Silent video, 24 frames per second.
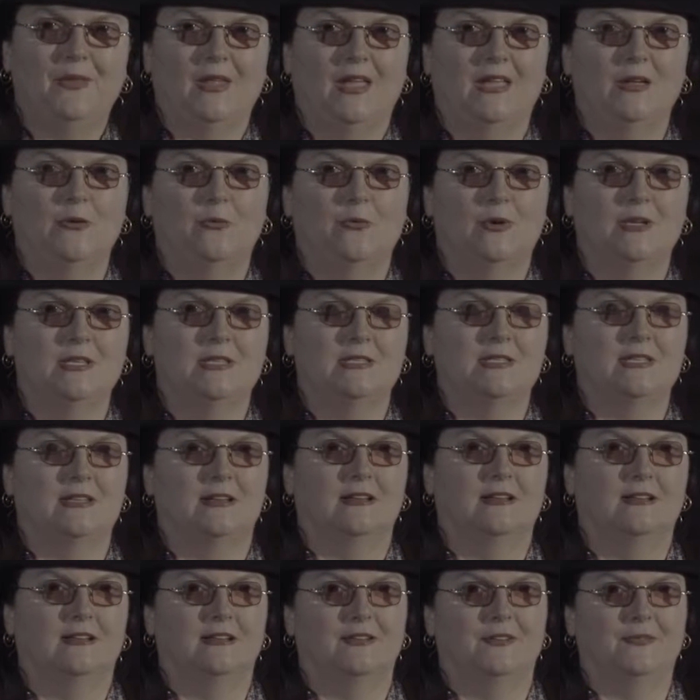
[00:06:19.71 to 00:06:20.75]
it was
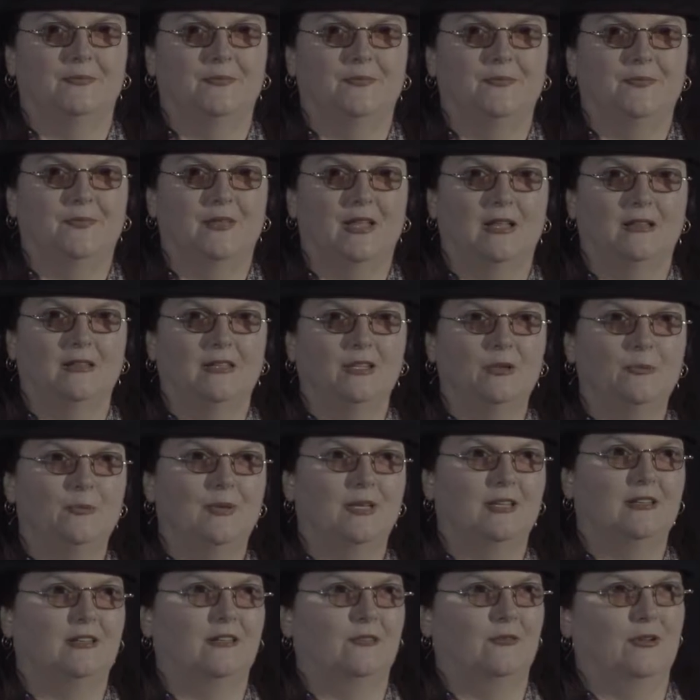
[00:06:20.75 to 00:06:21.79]
a little
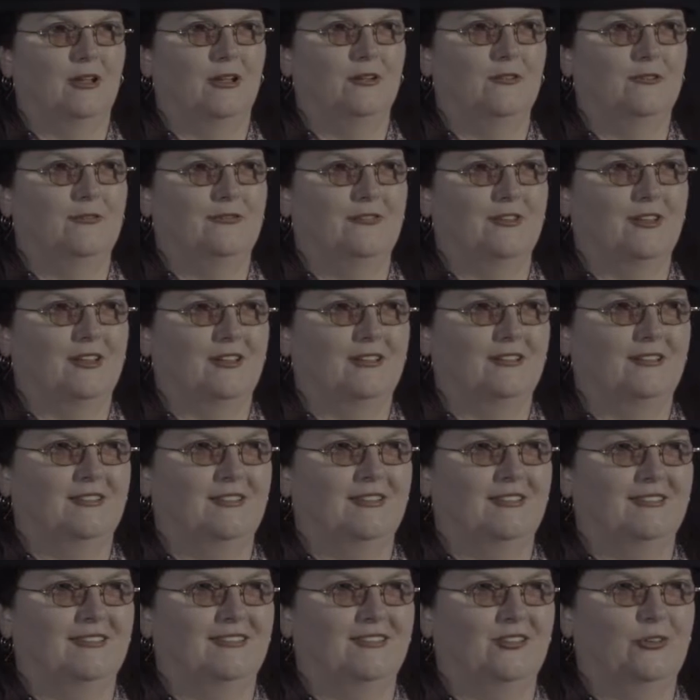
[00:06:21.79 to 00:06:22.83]
bit of
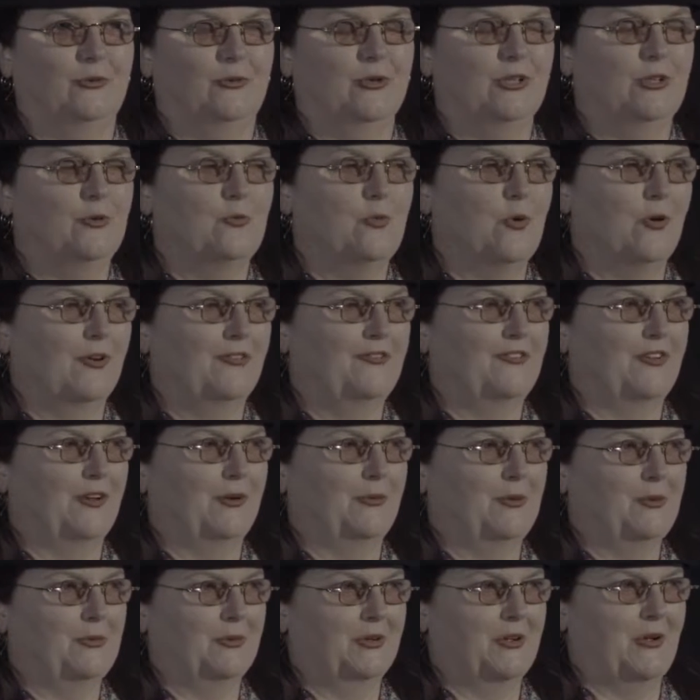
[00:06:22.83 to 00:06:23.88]
the guerrilla warfare
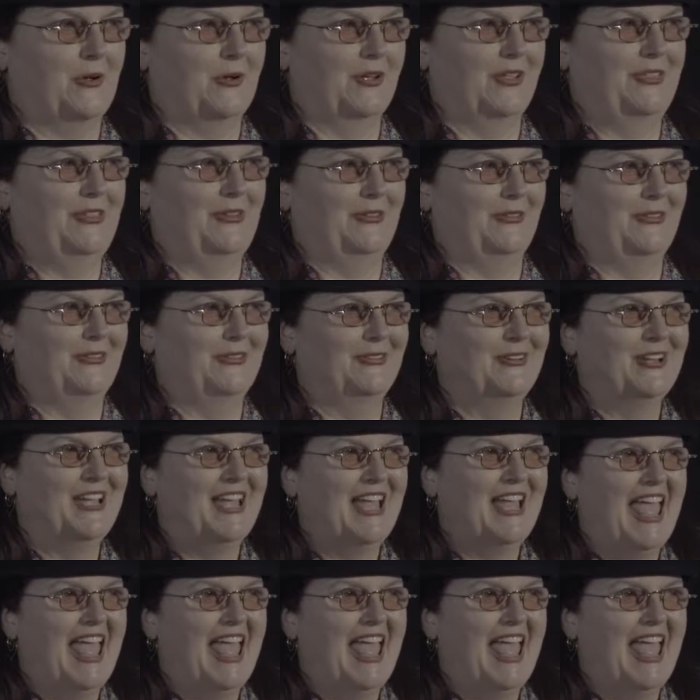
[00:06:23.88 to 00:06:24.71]
we were going through.